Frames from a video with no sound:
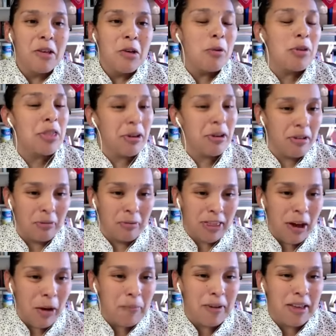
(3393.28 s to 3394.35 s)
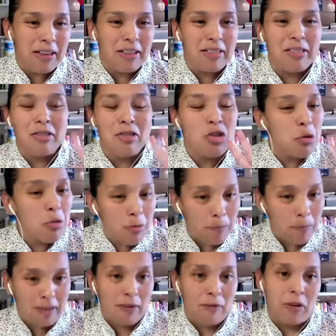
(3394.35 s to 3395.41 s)
without being too
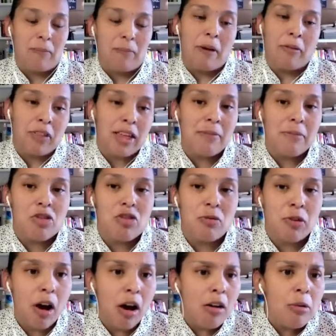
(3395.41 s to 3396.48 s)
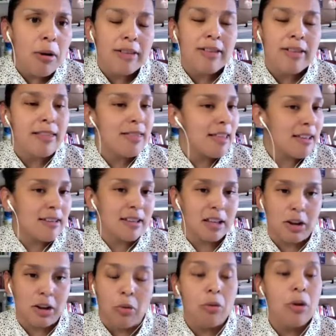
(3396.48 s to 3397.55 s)
specific about the image of conquest, I think,
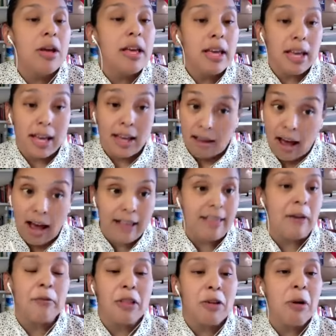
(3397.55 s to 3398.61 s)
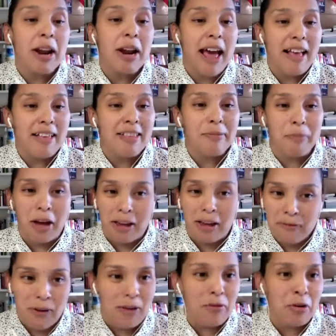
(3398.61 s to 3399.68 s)
I definitely want to ask my
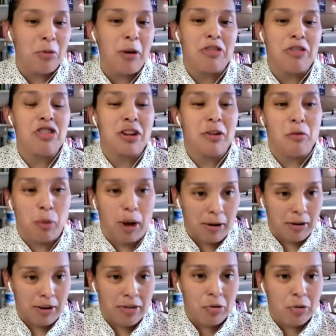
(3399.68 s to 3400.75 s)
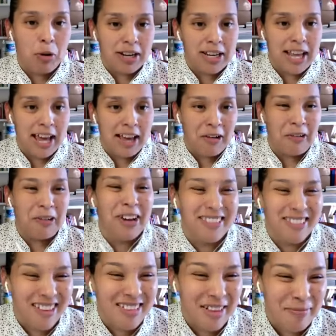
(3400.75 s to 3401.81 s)
favorite question of where is Juan Diego in
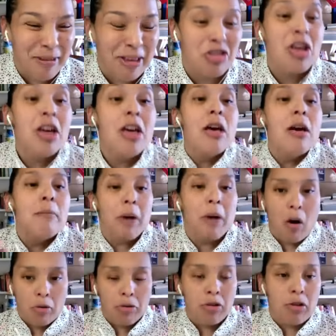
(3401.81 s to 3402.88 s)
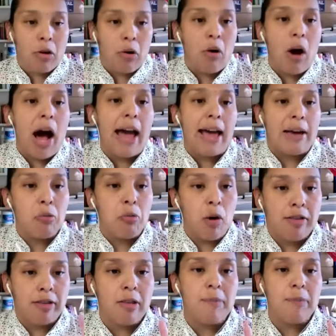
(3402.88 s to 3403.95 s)
this image, but also I
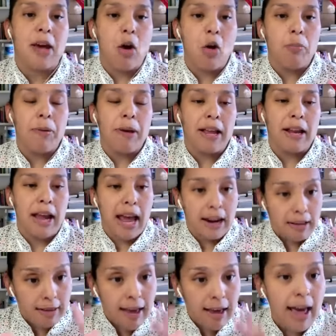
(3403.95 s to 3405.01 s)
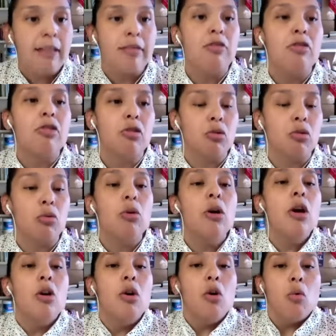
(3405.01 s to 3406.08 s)
want to be open and attend to
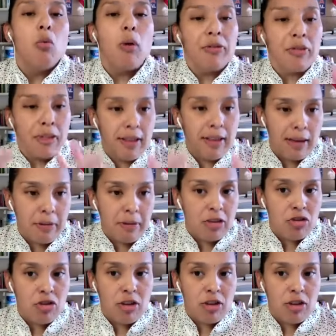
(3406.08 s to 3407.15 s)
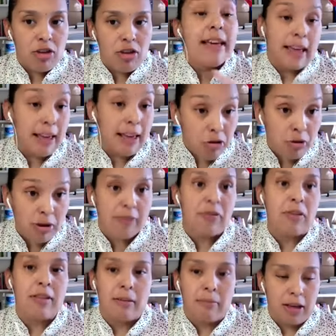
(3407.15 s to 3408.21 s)
what this image, the
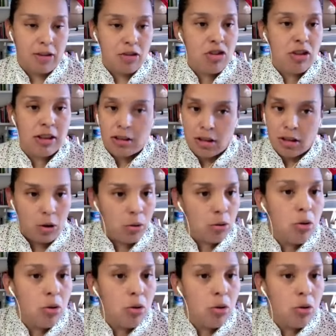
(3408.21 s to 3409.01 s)
history of this image, and